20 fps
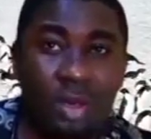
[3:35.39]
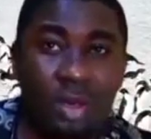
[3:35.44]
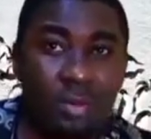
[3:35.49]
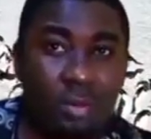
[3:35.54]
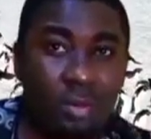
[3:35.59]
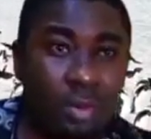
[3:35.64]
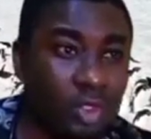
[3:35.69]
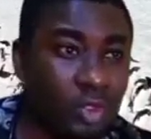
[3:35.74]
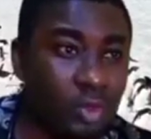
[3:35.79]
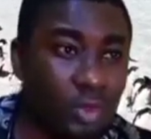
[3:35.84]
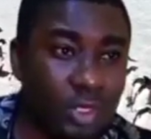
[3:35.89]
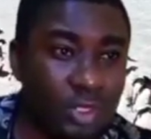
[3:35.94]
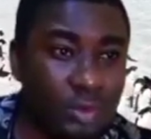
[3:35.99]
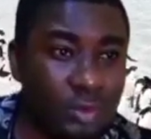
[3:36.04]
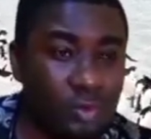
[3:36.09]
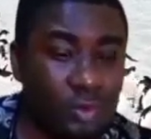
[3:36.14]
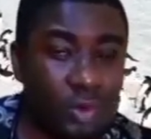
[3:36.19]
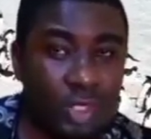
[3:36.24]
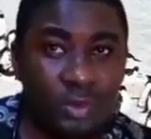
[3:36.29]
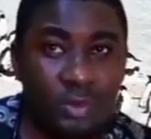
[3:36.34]
most
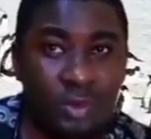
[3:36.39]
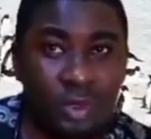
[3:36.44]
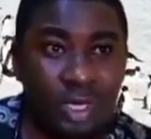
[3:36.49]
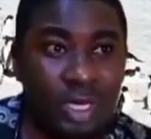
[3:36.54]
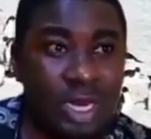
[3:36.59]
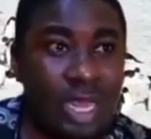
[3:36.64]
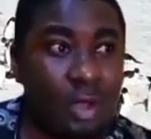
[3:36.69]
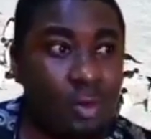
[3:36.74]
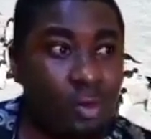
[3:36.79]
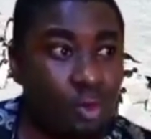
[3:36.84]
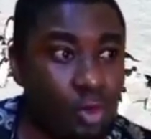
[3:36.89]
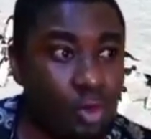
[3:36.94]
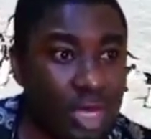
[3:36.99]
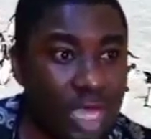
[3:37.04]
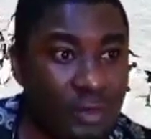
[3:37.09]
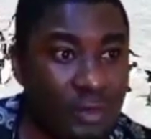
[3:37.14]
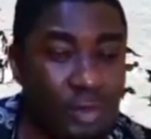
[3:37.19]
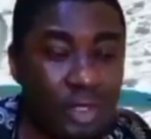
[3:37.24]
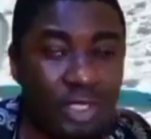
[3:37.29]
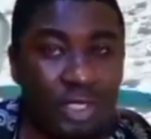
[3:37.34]
waste products that would
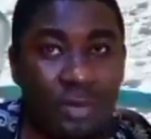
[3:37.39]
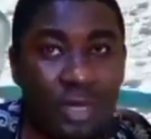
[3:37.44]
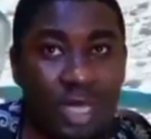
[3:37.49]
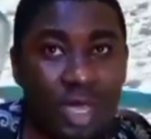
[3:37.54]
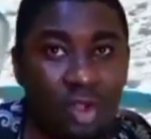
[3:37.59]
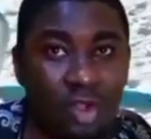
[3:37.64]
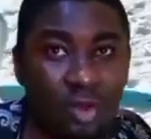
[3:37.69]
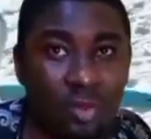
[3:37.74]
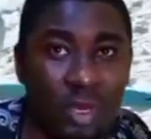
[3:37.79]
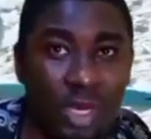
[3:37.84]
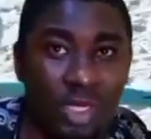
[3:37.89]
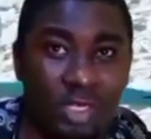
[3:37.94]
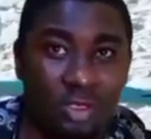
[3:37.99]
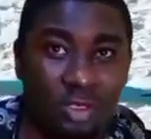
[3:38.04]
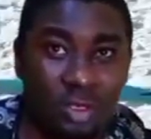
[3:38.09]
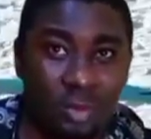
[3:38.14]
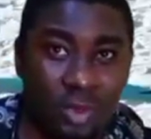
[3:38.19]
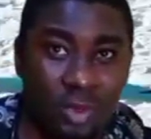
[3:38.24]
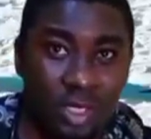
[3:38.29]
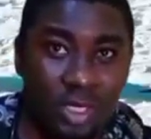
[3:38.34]
have possibly accumulated in your
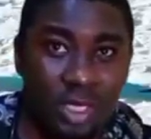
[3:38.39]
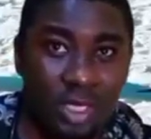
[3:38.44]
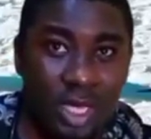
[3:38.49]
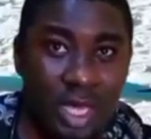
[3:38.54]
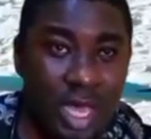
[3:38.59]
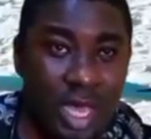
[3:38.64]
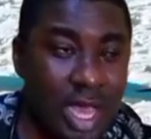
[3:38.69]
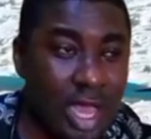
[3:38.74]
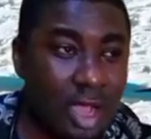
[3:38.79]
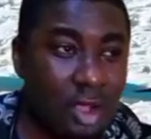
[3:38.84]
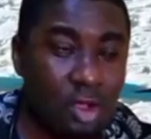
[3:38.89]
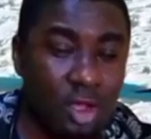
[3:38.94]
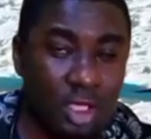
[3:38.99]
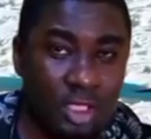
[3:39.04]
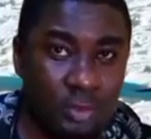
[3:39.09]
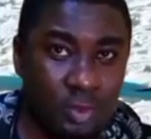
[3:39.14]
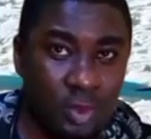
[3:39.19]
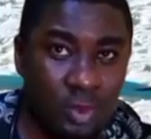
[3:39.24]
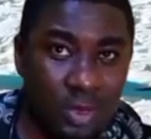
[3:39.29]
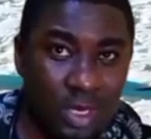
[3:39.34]
body and cause
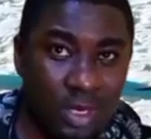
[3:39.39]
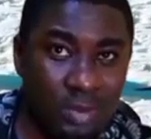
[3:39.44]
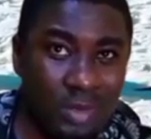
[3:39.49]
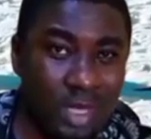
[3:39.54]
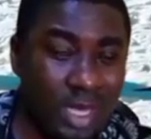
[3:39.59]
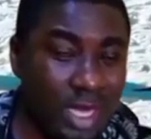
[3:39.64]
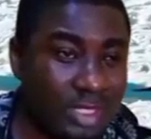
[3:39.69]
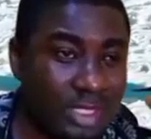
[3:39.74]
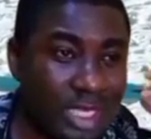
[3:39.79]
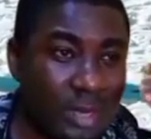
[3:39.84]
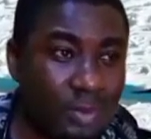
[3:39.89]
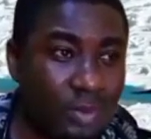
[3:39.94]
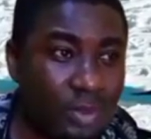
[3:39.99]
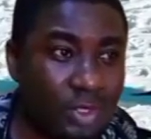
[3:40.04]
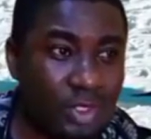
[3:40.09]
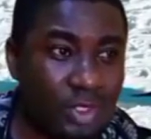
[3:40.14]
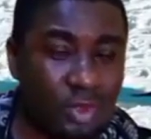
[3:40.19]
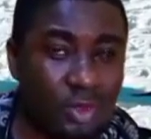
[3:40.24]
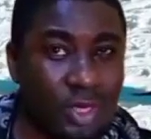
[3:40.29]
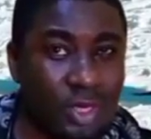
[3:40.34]
problems. Example is
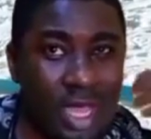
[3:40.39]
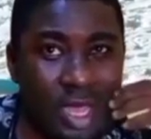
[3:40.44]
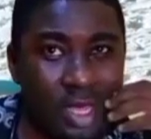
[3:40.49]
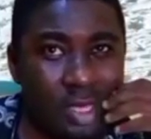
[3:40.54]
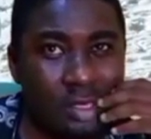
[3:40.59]
urea.